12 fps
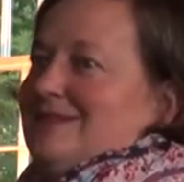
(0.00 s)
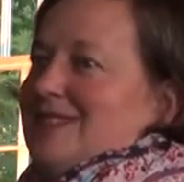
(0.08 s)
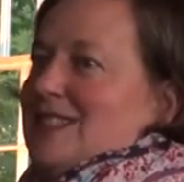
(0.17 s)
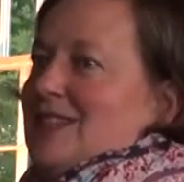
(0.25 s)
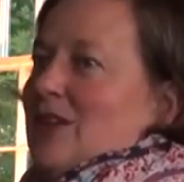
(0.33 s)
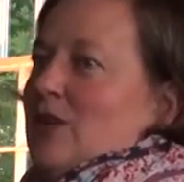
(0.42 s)

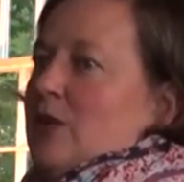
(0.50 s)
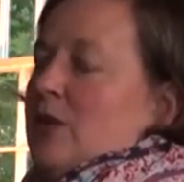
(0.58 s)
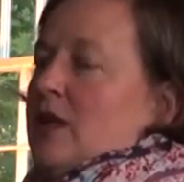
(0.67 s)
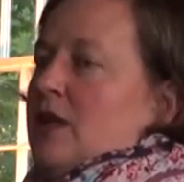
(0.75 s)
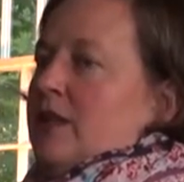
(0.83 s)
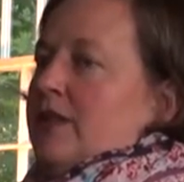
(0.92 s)

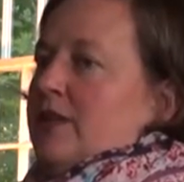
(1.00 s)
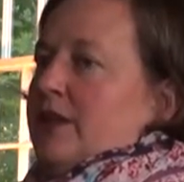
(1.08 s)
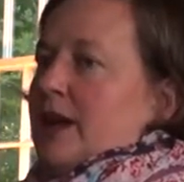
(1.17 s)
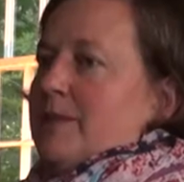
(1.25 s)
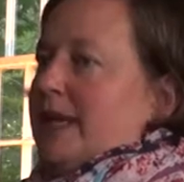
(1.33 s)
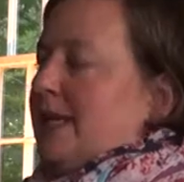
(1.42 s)
So they're
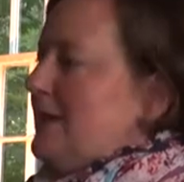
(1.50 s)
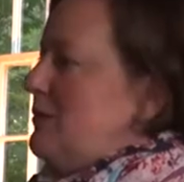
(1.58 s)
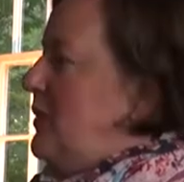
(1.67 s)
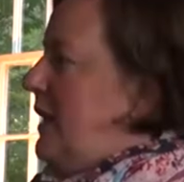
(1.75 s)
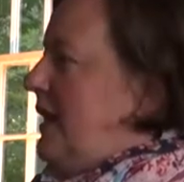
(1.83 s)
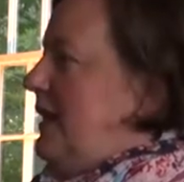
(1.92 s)
not
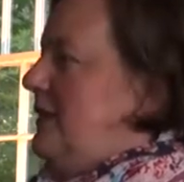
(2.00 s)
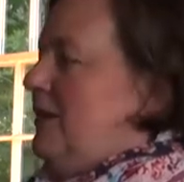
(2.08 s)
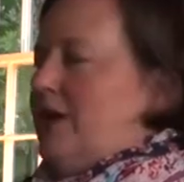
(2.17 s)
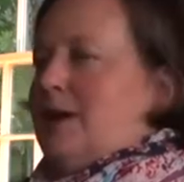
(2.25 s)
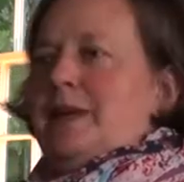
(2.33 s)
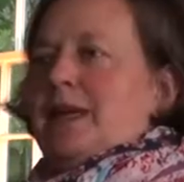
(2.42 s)
making bread,
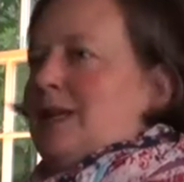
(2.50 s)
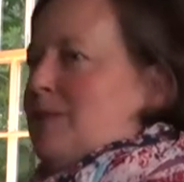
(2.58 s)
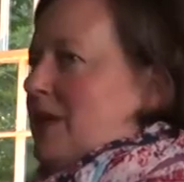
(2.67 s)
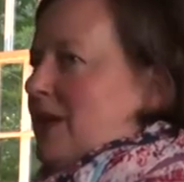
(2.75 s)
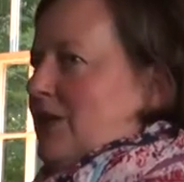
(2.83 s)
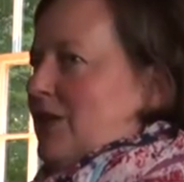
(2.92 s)
they're not
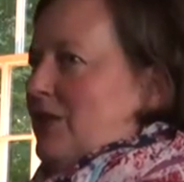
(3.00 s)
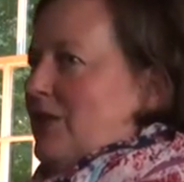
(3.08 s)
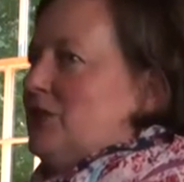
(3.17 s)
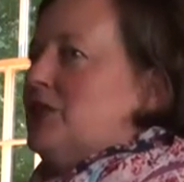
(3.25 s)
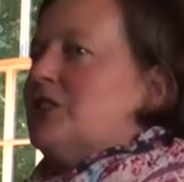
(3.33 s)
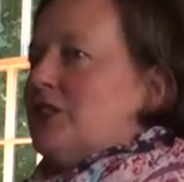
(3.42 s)
making beer,
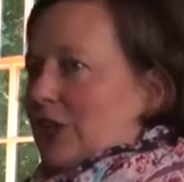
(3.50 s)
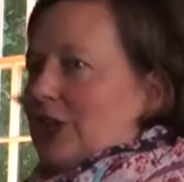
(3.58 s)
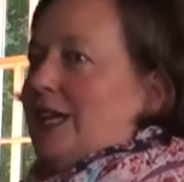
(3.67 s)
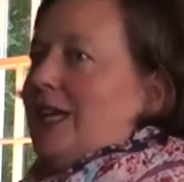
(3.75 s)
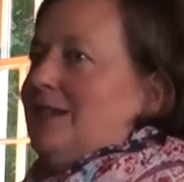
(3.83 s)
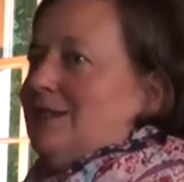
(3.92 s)
they're just
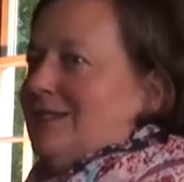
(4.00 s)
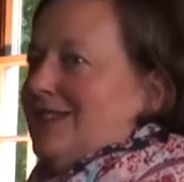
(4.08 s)
cooking it